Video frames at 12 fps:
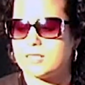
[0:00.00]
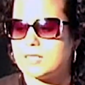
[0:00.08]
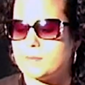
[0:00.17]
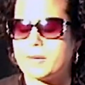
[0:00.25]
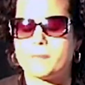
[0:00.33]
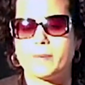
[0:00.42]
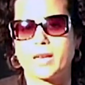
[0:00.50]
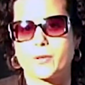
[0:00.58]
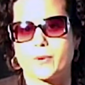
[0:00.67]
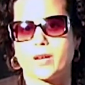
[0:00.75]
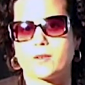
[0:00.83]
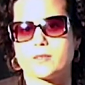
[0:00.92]
my
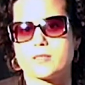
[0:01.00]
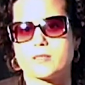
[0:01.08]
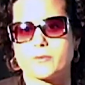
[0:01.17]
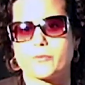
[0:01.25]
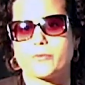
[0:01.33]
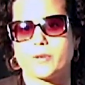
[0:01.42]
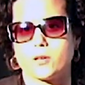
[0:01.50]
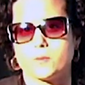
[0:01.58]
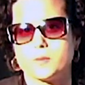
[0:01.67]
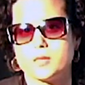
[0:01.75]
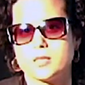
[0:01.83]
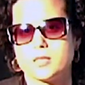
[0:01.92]
background is in
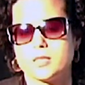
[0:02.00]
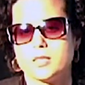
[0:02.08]
film.